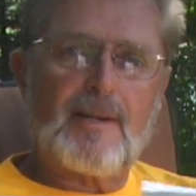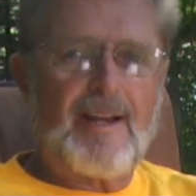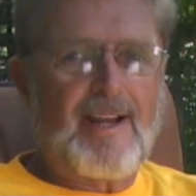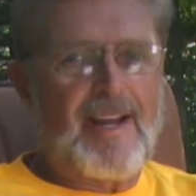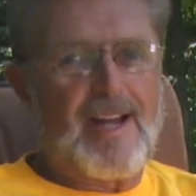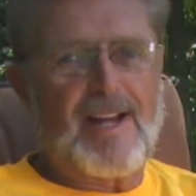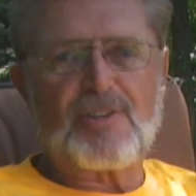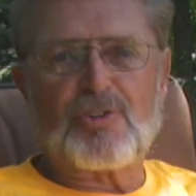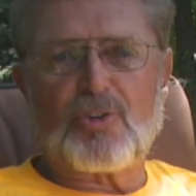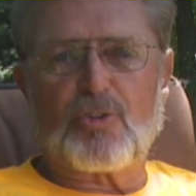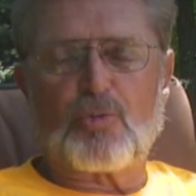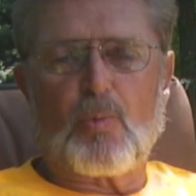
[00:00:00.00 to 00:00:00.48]

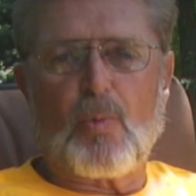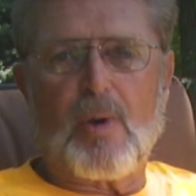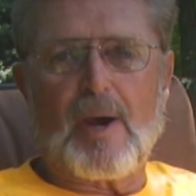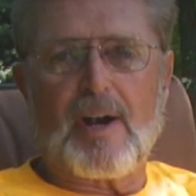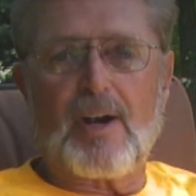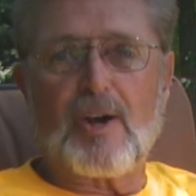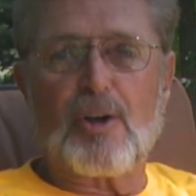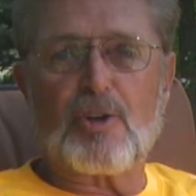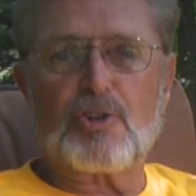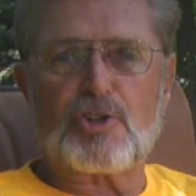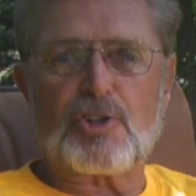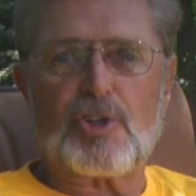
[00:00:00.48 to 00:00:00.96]
Hey, I just
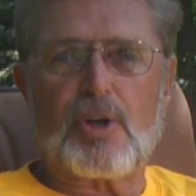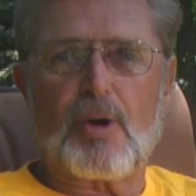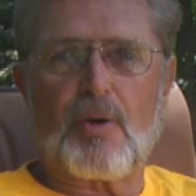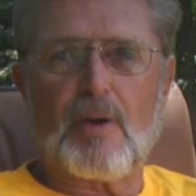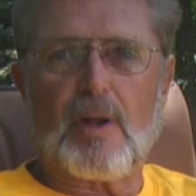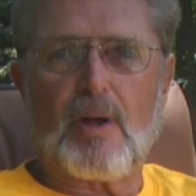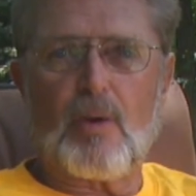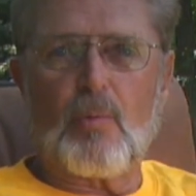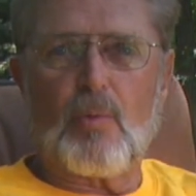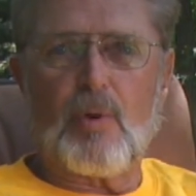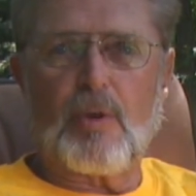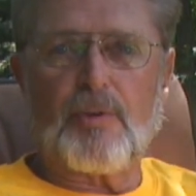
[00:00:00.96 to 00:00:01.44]
wanted to share
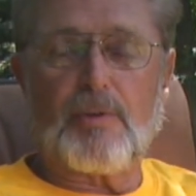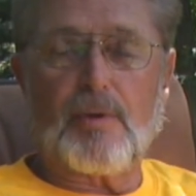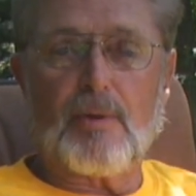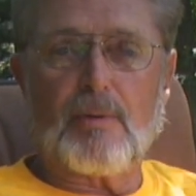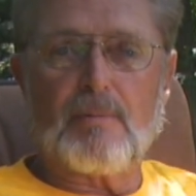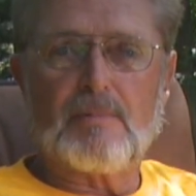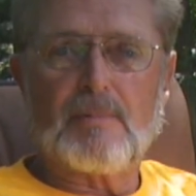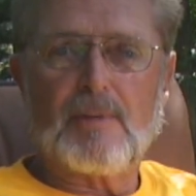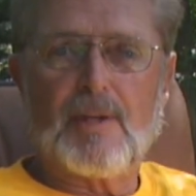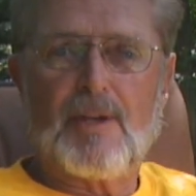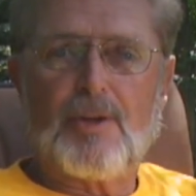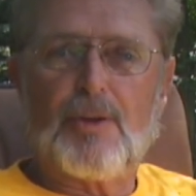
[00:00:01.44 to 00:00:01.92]
that with
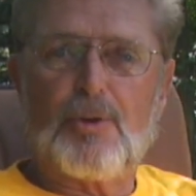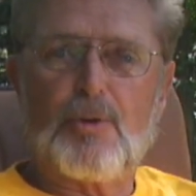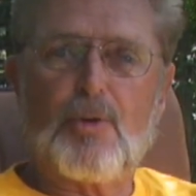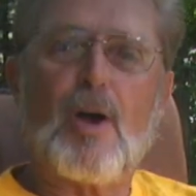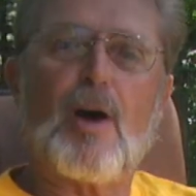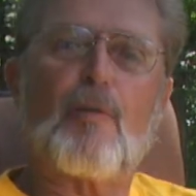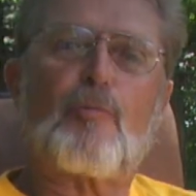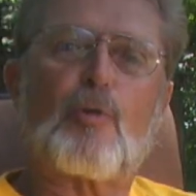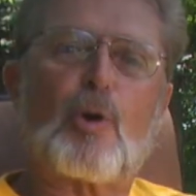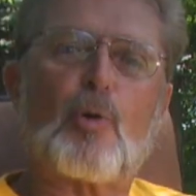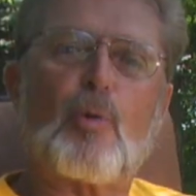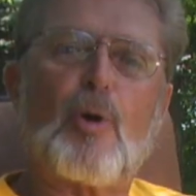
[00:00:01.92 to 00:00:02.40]
you.
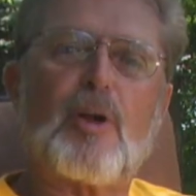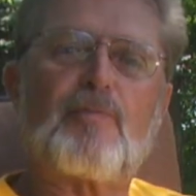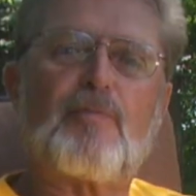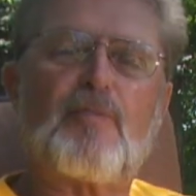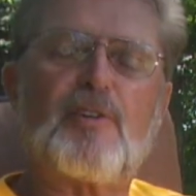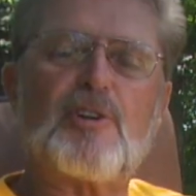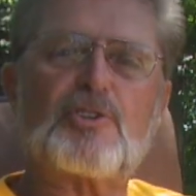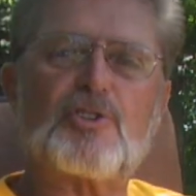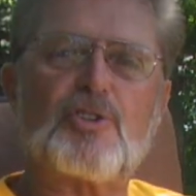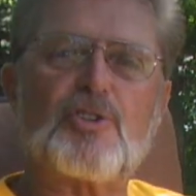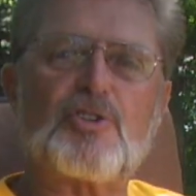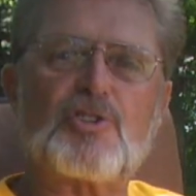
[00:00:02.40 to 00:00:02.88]
You have a great
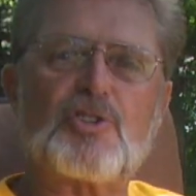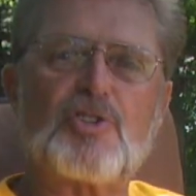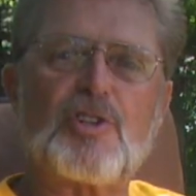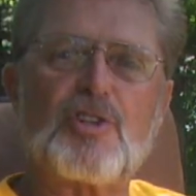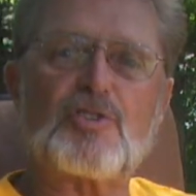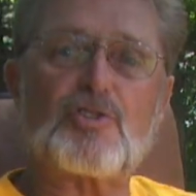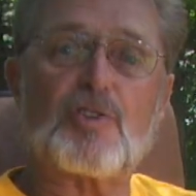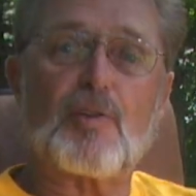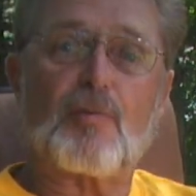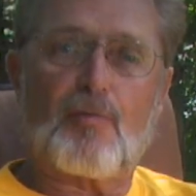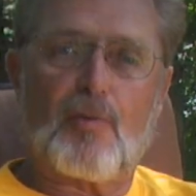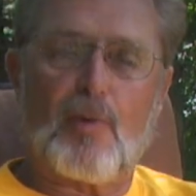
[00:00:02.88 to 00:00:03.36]
fishing
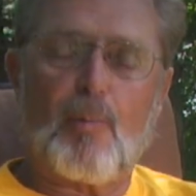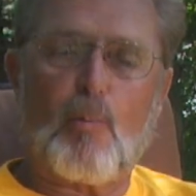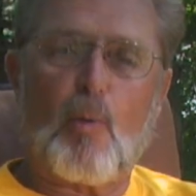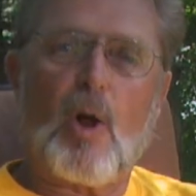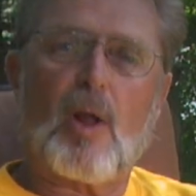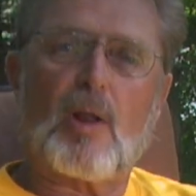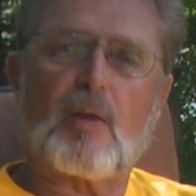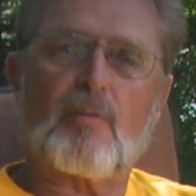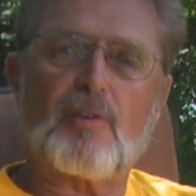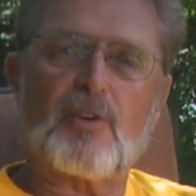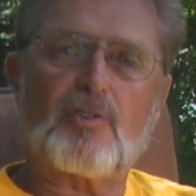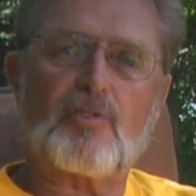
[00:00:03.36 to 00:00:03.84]
season from
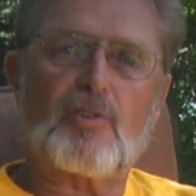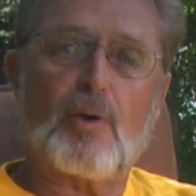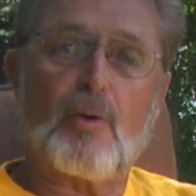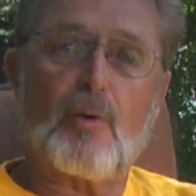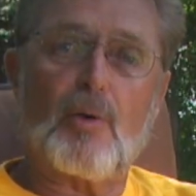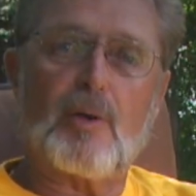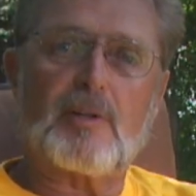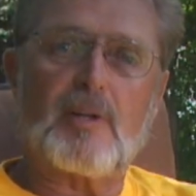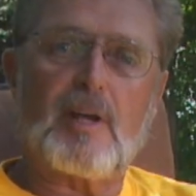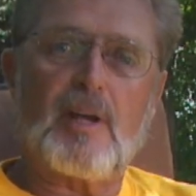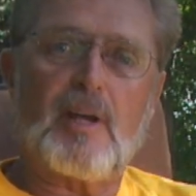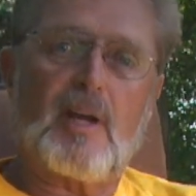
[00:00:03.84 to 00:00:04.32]
all of us
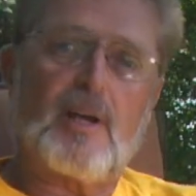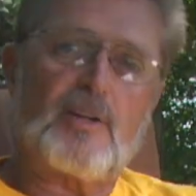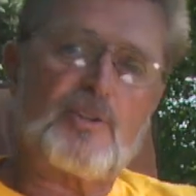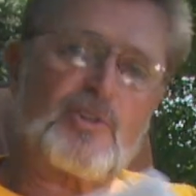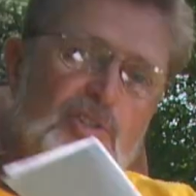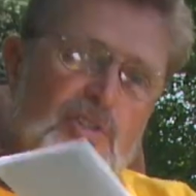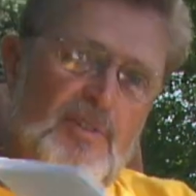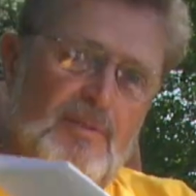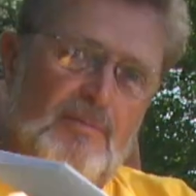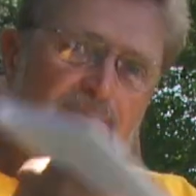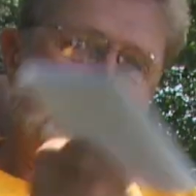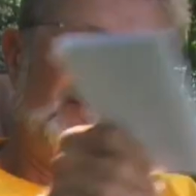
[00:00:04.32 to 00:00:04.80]
here at The
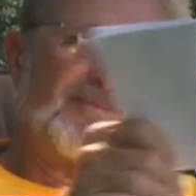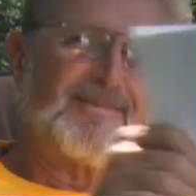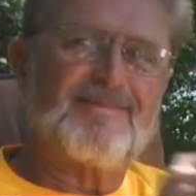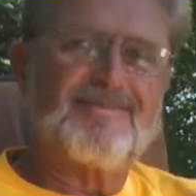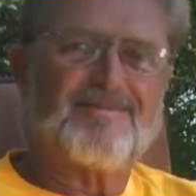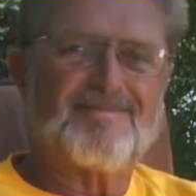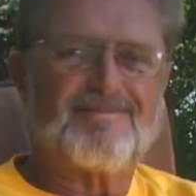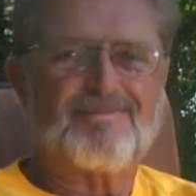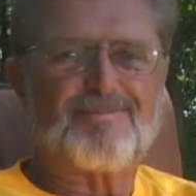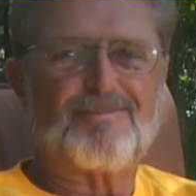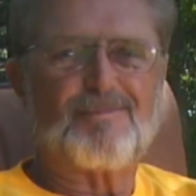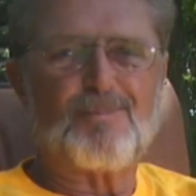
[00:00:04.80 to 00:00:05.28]
Edge.
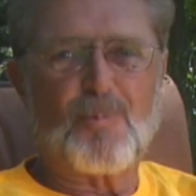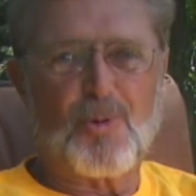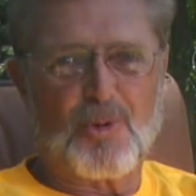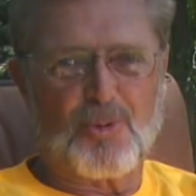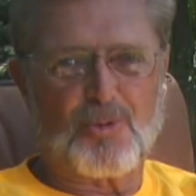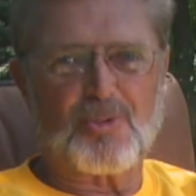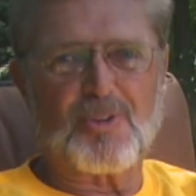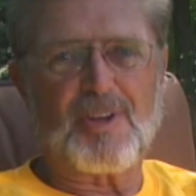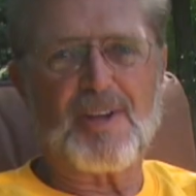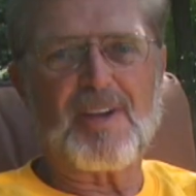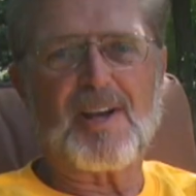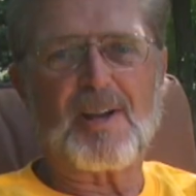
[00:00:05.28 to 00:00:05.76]
We'll
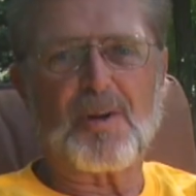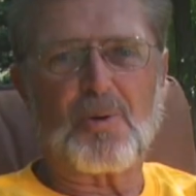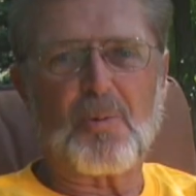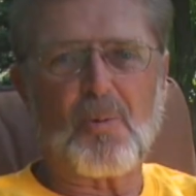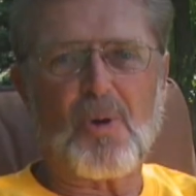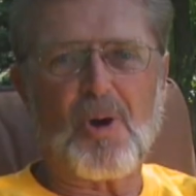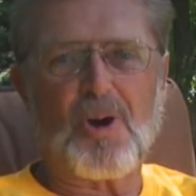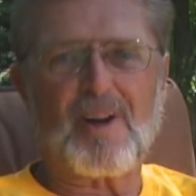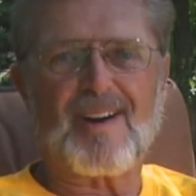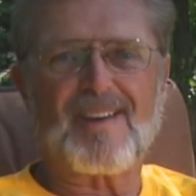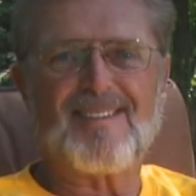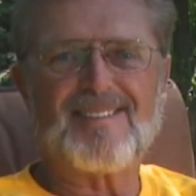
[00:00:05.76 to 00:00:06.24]
see you on the
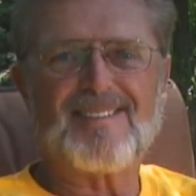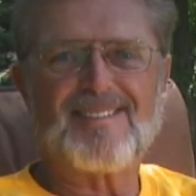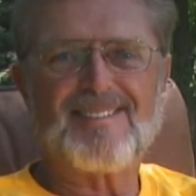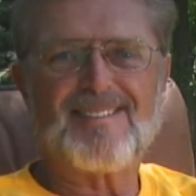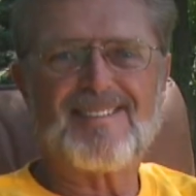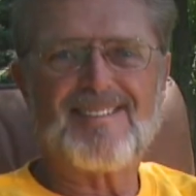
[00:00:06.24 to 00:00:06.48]
water.